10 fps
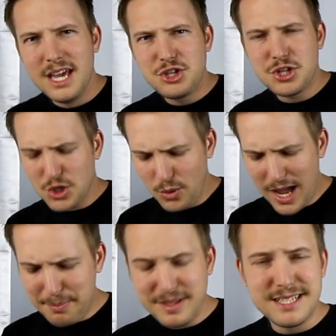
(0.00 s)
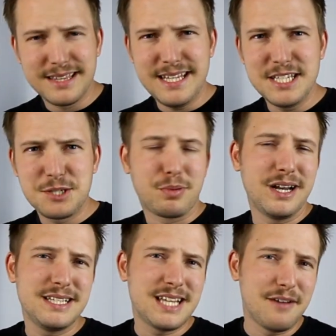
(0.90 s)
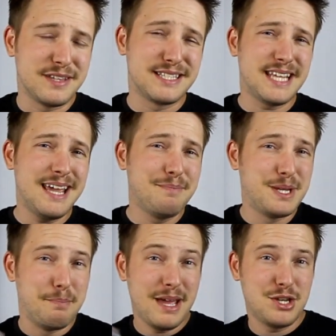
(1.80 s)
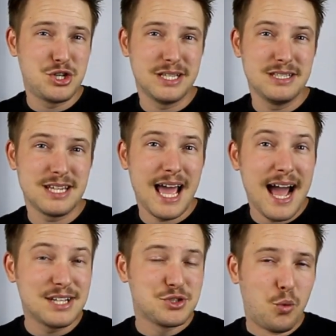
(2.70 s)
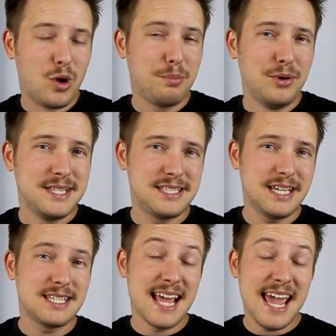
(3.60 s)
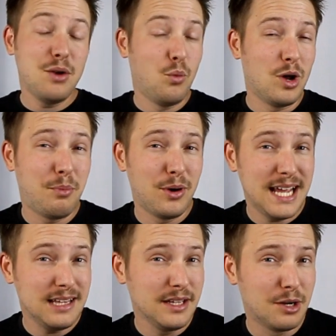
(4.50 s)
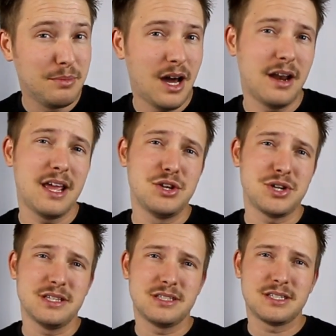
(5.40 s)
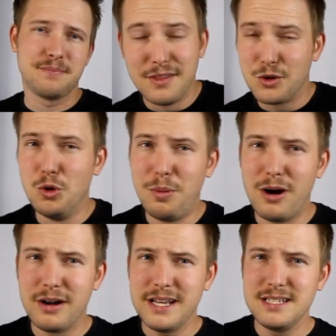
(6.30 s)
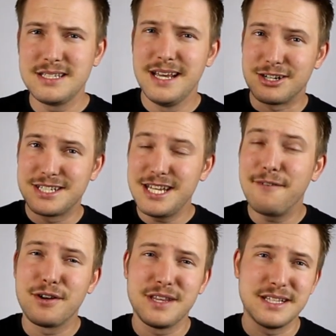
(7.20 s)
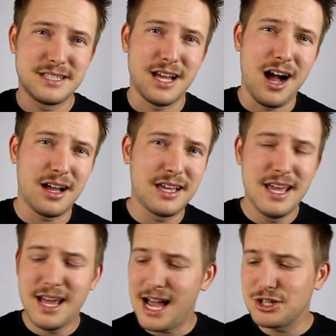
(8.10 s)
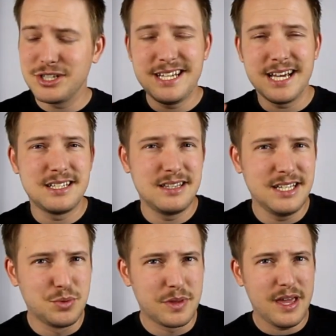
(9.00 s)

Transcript: It just so happens that these springs have the same dimensions as 1.6 and 1.8 liter Miata engines. The cool part is they're stiffer than stock. I actually tested these with